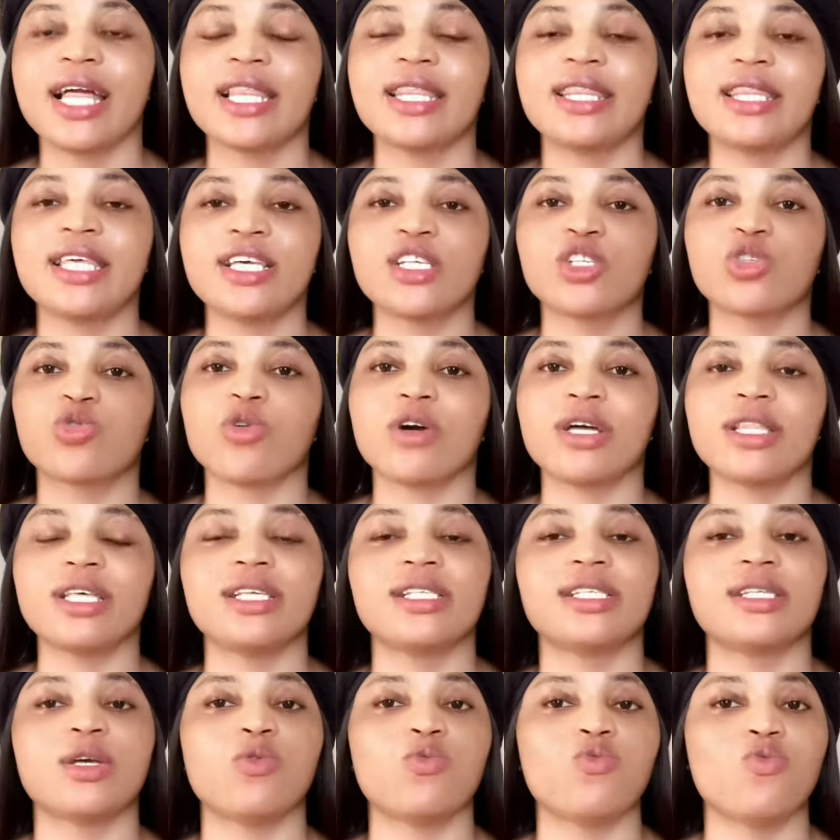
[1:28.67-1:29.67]
This one
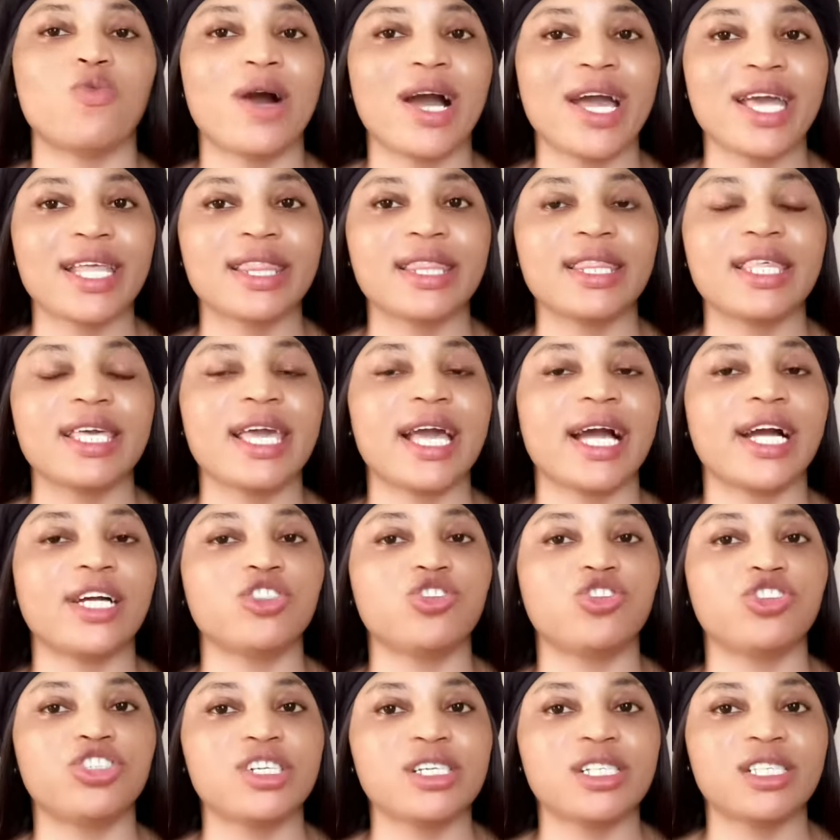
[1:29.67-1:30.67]
is a whitening
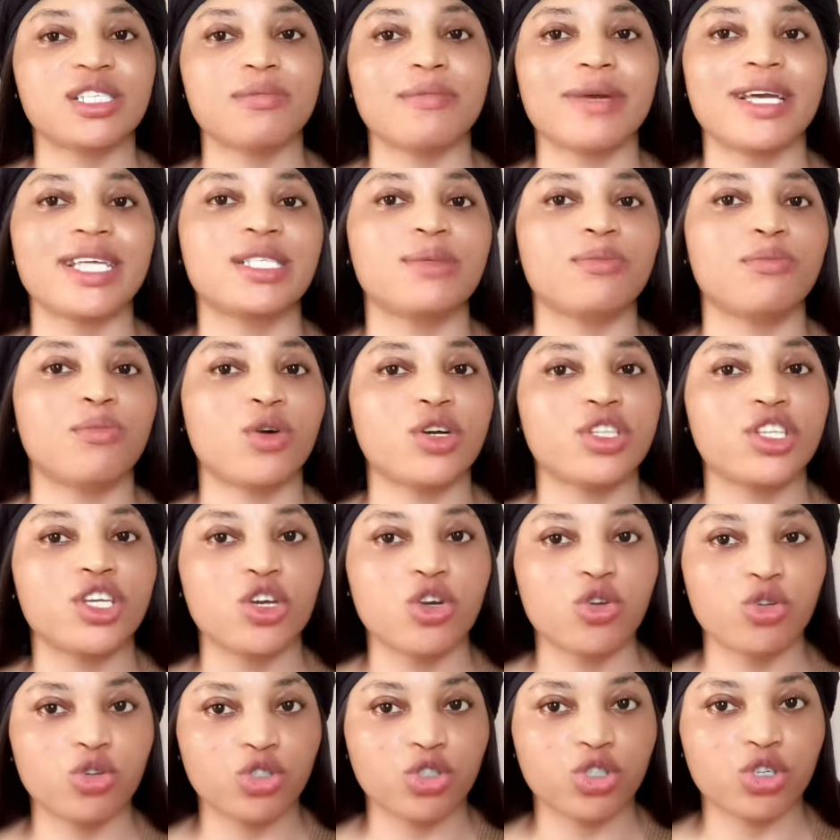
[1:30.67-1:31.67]
and treatment body
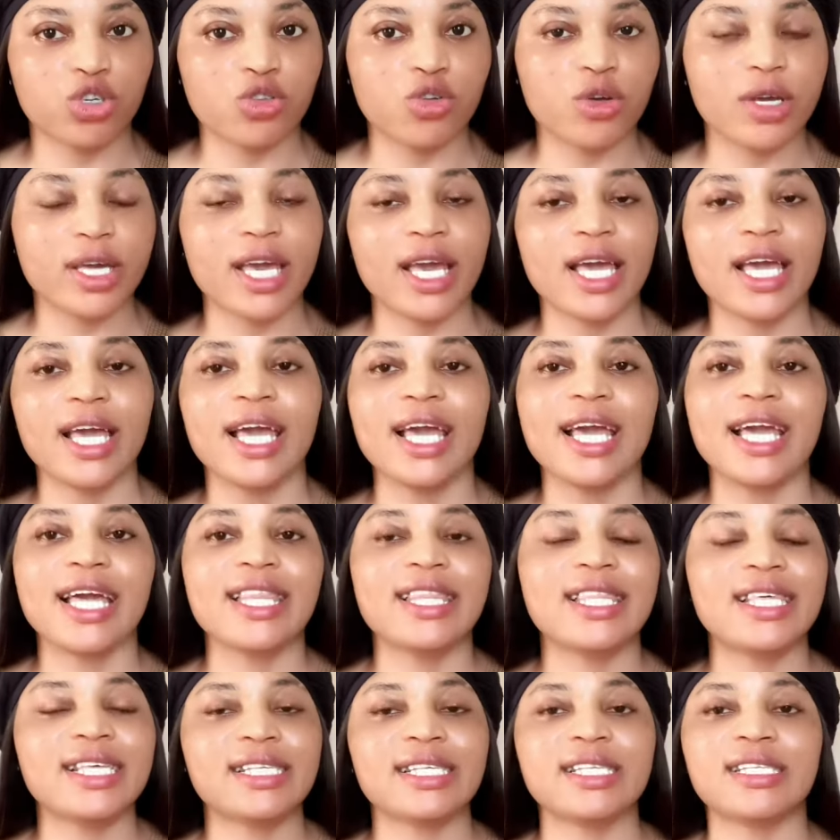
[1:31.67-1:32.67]
lotion, okay?
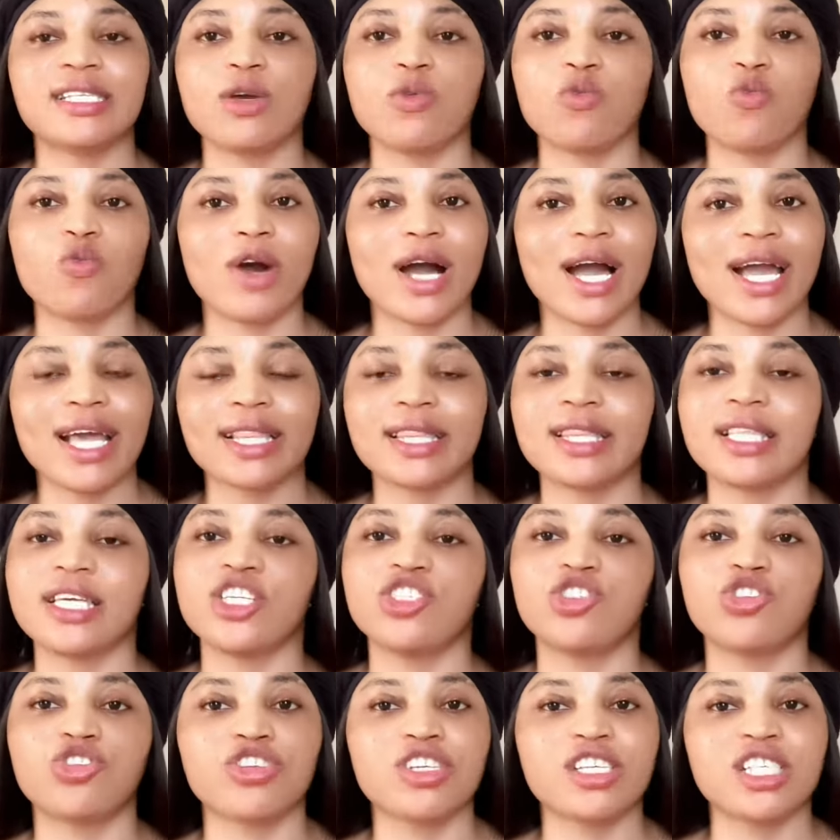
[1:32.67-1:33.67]
This is a
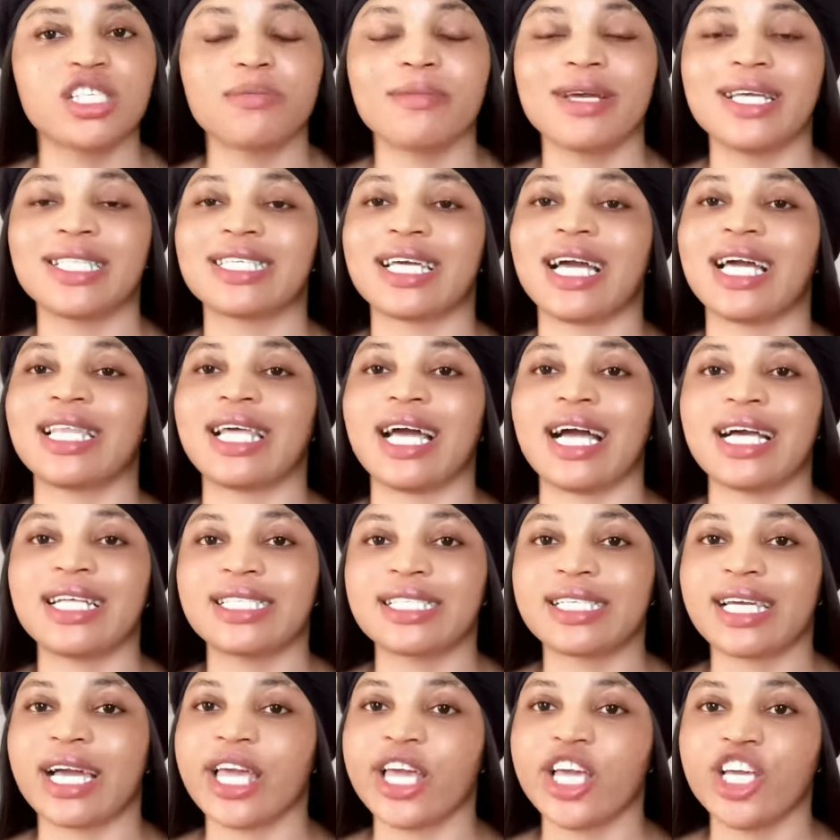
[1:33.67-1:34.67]
whitening, treatment, and
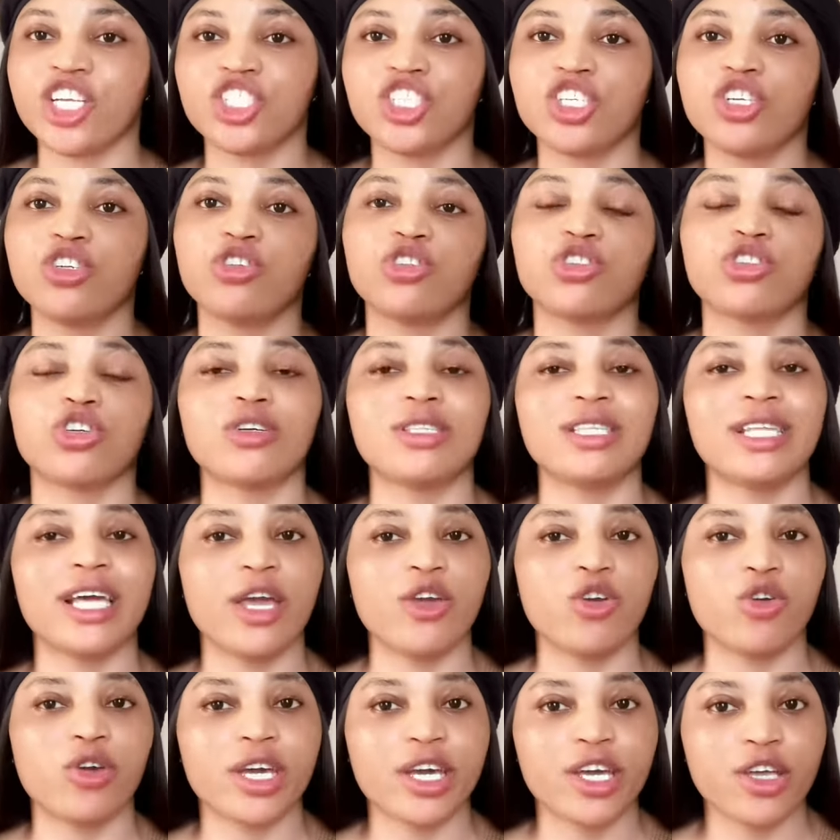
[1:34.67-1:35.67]
anti-aging lotion
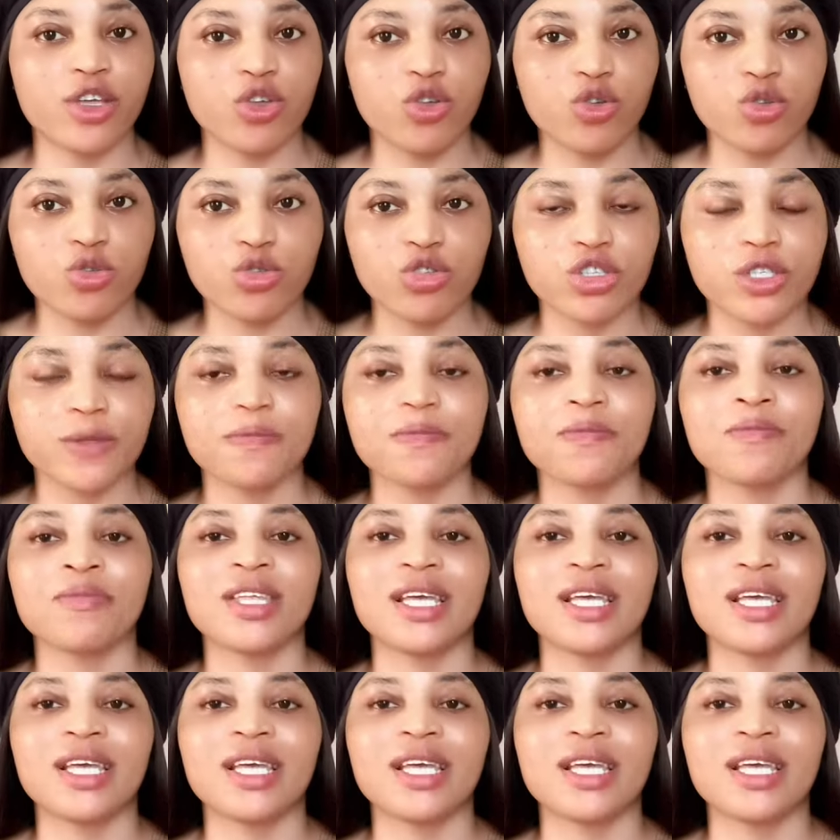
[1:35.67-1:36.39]
that you can use.